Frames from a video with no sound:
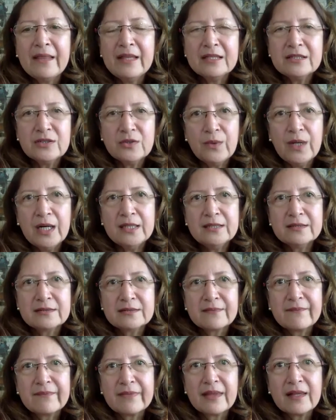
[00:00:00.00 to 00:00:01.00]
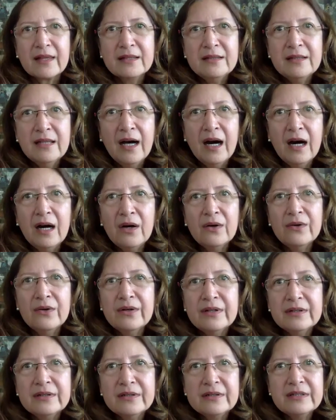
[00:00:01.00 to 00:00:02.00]
That's one.
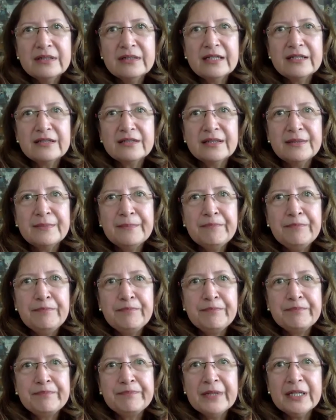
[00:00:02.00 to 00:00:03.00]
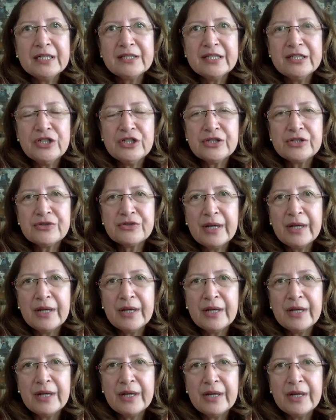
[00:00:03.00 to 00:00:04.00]
Now, as an
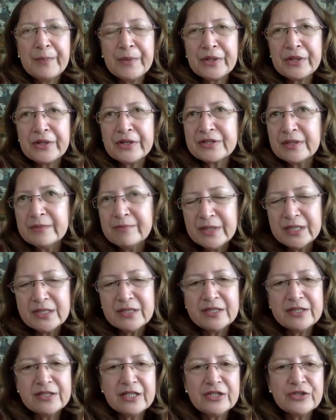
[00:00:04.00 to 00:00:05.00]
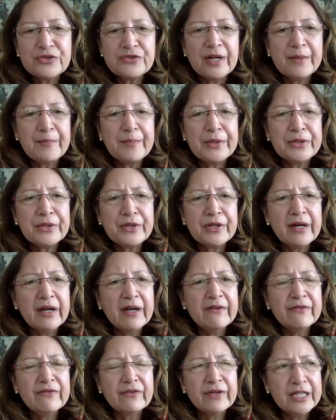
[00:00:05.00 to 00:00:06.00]
entrepreneur, as a business entrepreneur, I've
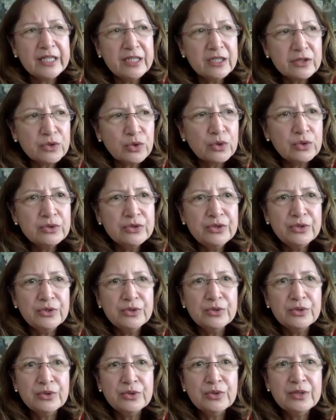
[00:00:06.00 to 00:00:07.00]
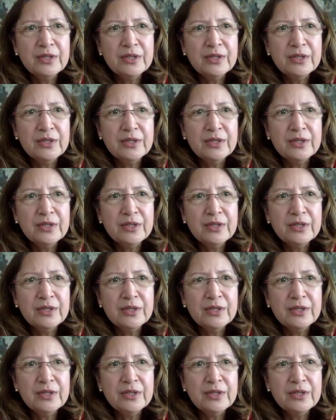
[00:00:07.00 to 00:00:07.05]
already told you,